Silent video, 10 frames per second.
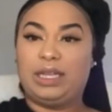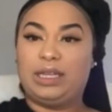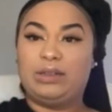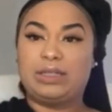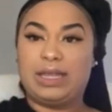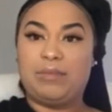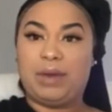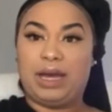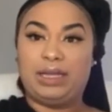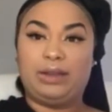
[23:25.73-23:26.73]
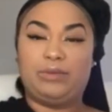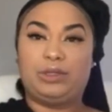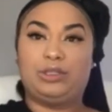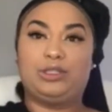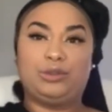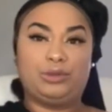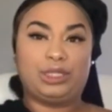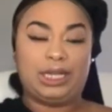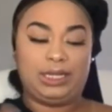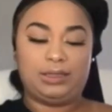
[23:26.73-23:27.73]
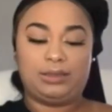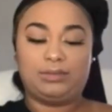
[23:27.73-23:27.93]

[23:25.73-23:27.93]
Hills lip palette with 2 shades.